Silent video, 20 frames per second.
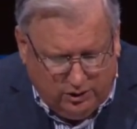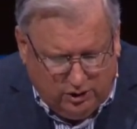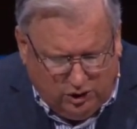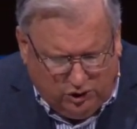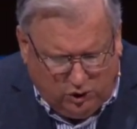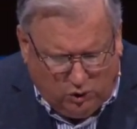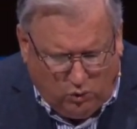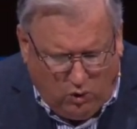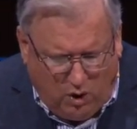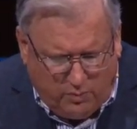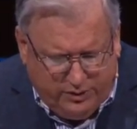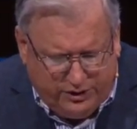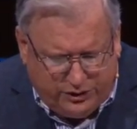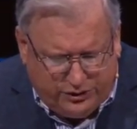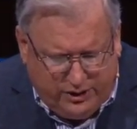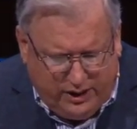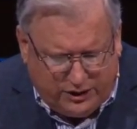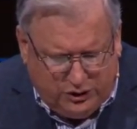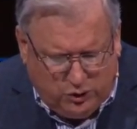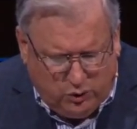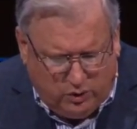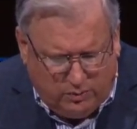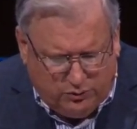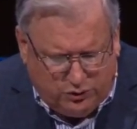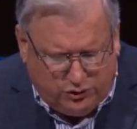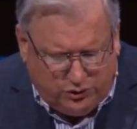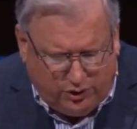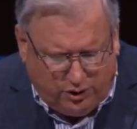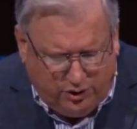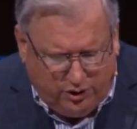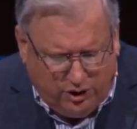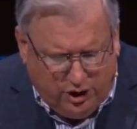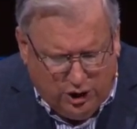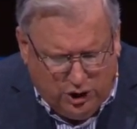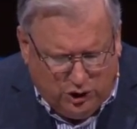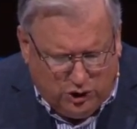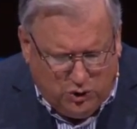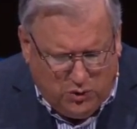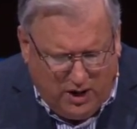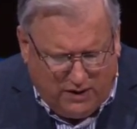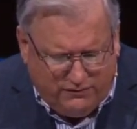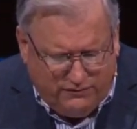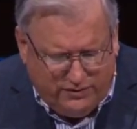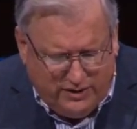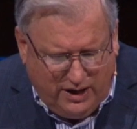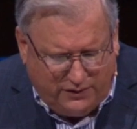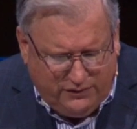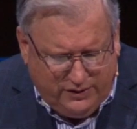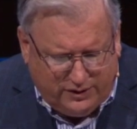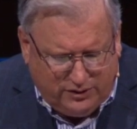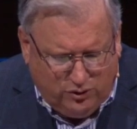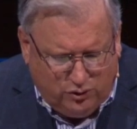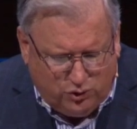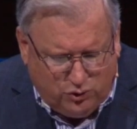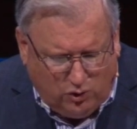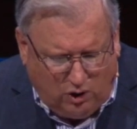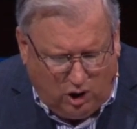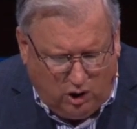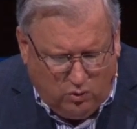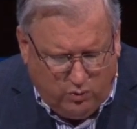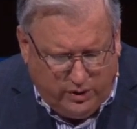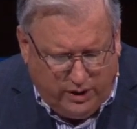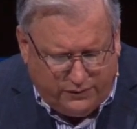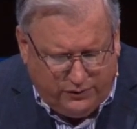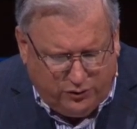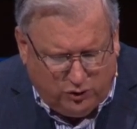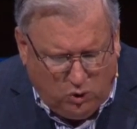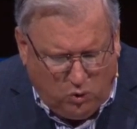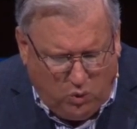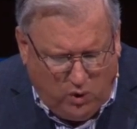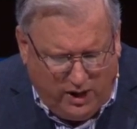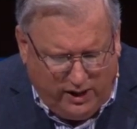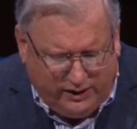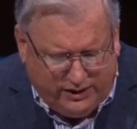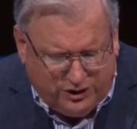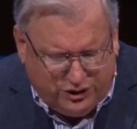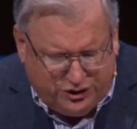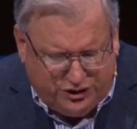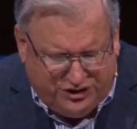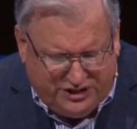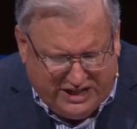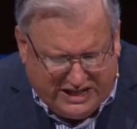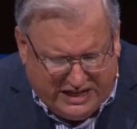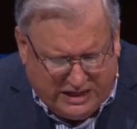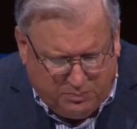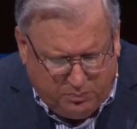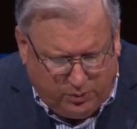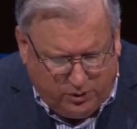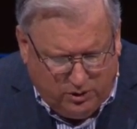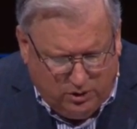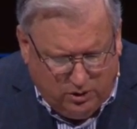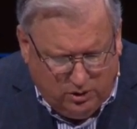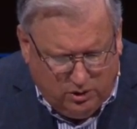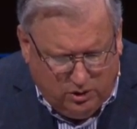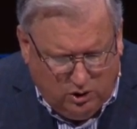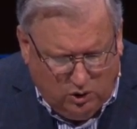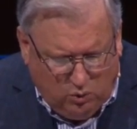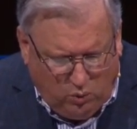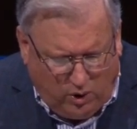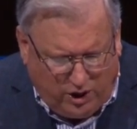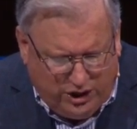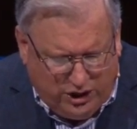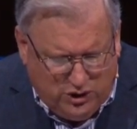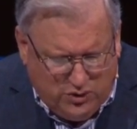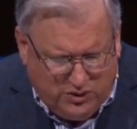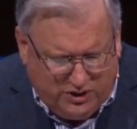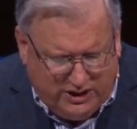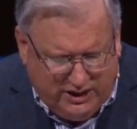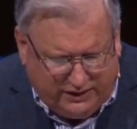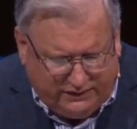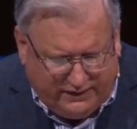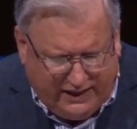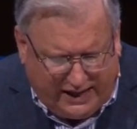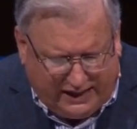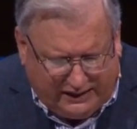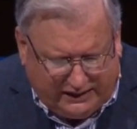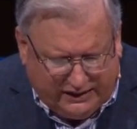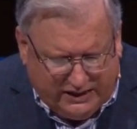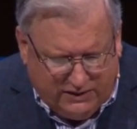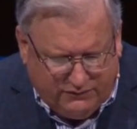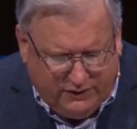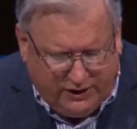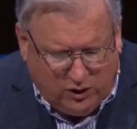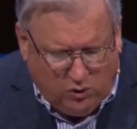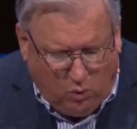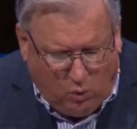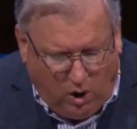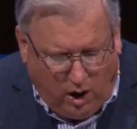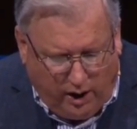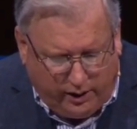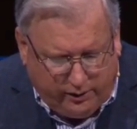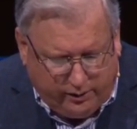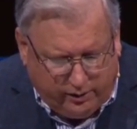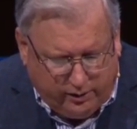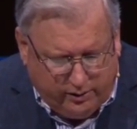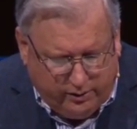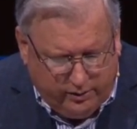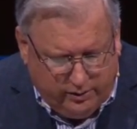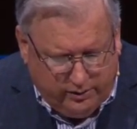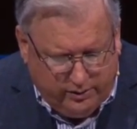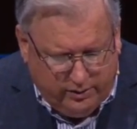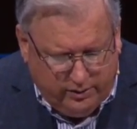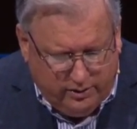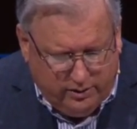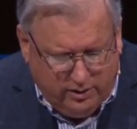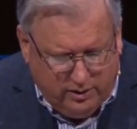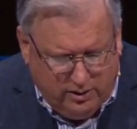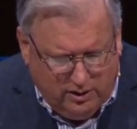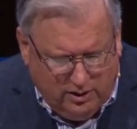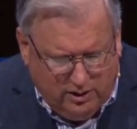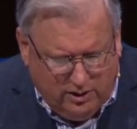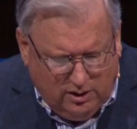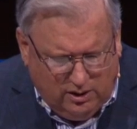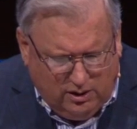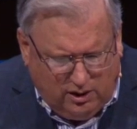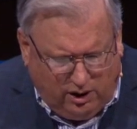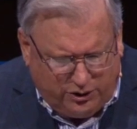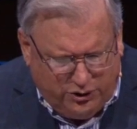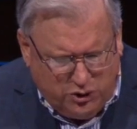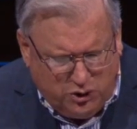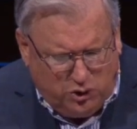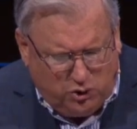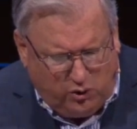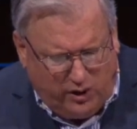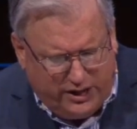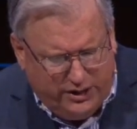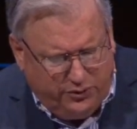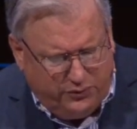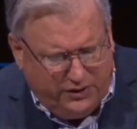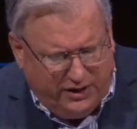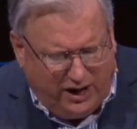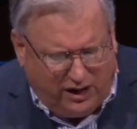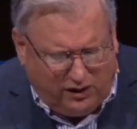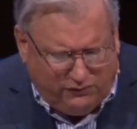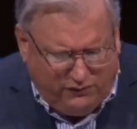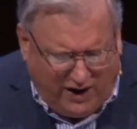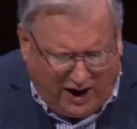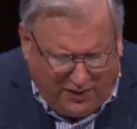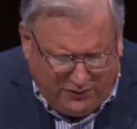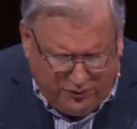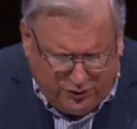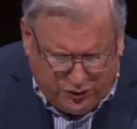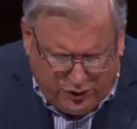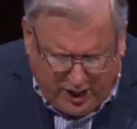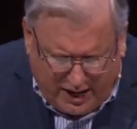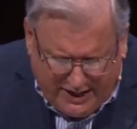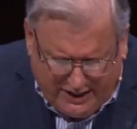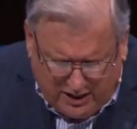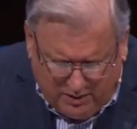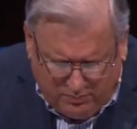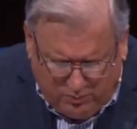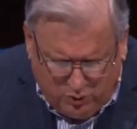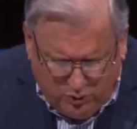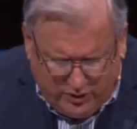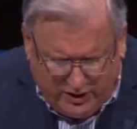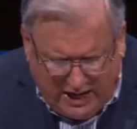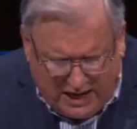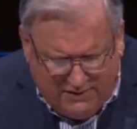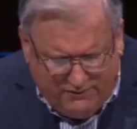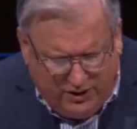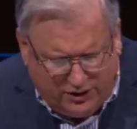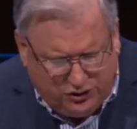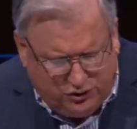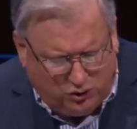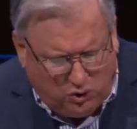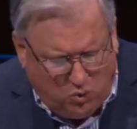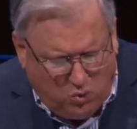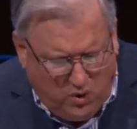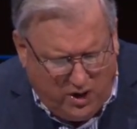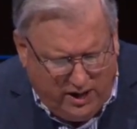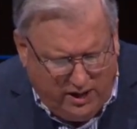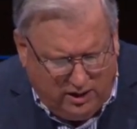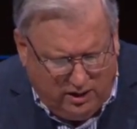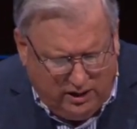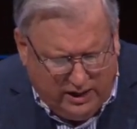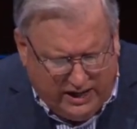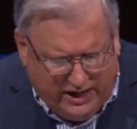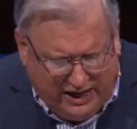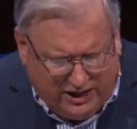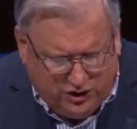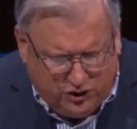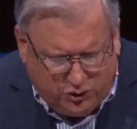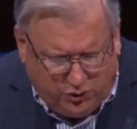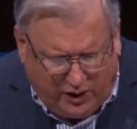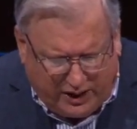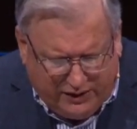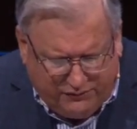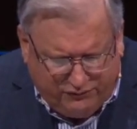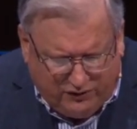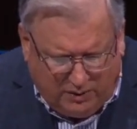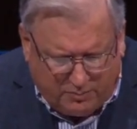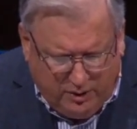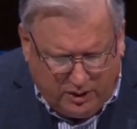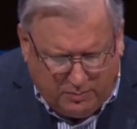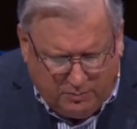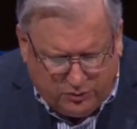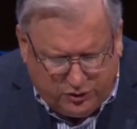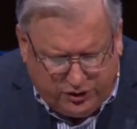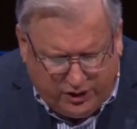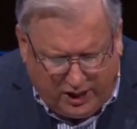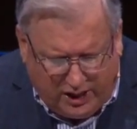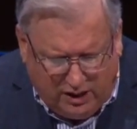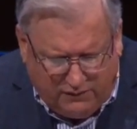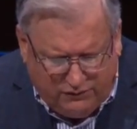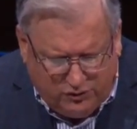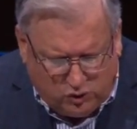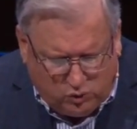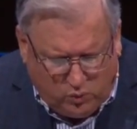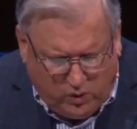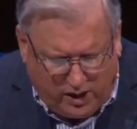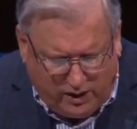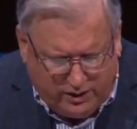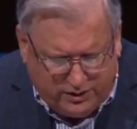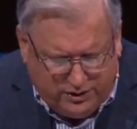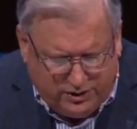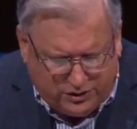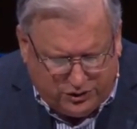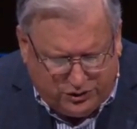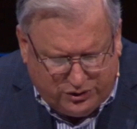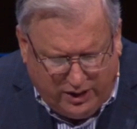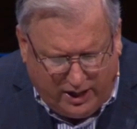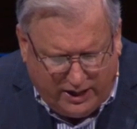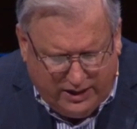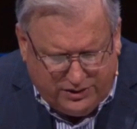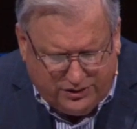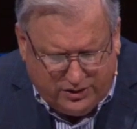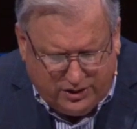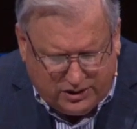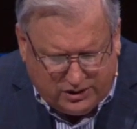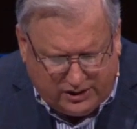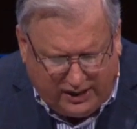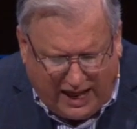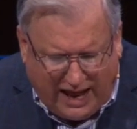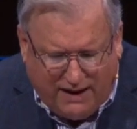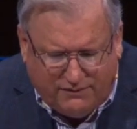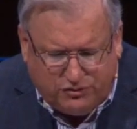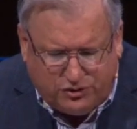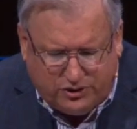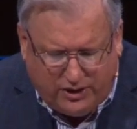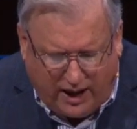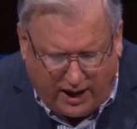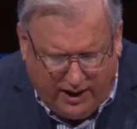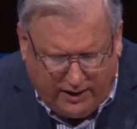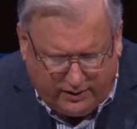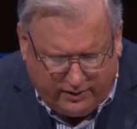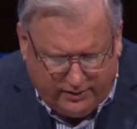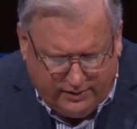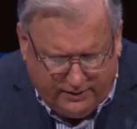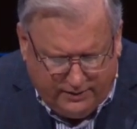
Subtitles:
The woman said to him, sir, you have nothing to draw with, and the well is deep. Where do you get that living water? Are you greater than our father Jacob, who gave us the well and drank from it himself, as well as his sons and his livestock?